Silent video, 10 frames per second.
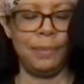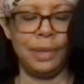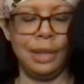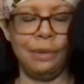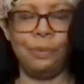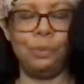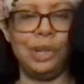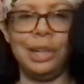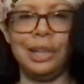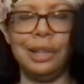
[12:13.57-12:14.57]
if
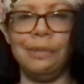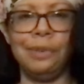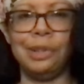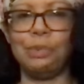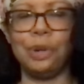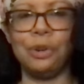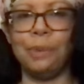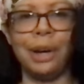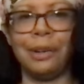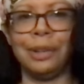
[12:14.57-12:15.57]
we didn't live this weird
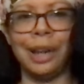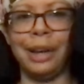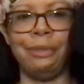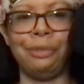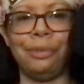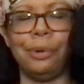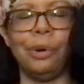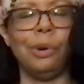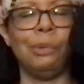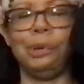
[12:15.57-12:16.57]
modern life,
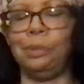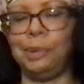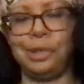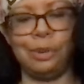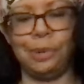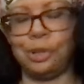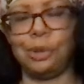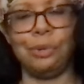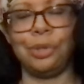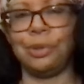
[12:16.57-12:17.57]
we would be so much
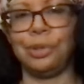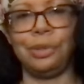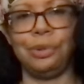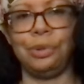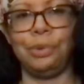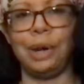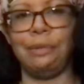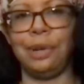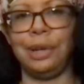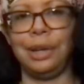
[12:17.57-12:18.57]
closer to
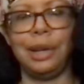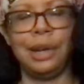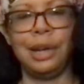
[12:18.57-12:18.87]
heaven.